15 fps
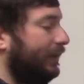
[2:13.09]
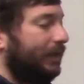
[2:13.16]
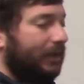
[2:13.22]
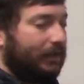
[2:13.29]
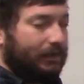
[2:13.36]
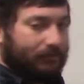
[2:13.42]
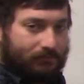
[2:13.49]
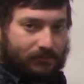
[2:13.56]

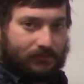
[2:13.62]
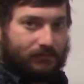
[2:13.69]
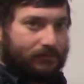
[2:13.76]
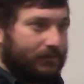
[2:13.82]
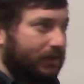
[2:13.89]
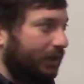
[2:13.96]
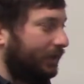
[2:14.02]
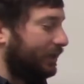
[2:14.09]
And
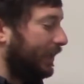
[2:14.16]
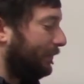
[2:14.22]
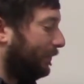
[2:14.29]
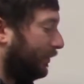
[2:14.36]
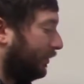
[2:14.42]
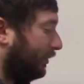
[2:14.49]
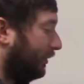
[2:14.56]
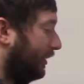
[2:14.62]
an
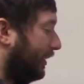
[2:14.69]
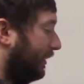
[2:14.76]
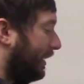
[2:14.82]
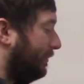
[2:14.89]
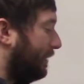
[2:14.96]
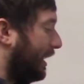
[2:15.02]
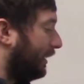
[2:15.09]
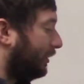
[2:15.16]
example
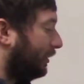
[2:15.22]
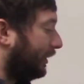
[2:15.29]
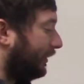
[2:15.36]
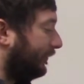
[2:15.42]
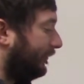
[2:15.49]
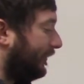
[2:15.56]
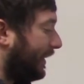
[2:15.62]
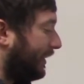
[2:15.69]
that might
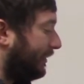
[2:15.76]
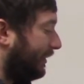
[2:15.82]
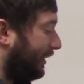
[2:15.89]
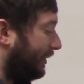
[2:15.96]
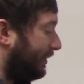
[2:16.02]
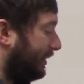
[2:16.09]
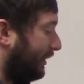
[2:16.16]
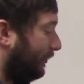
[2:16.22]
clarify
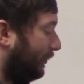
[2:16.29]
things here would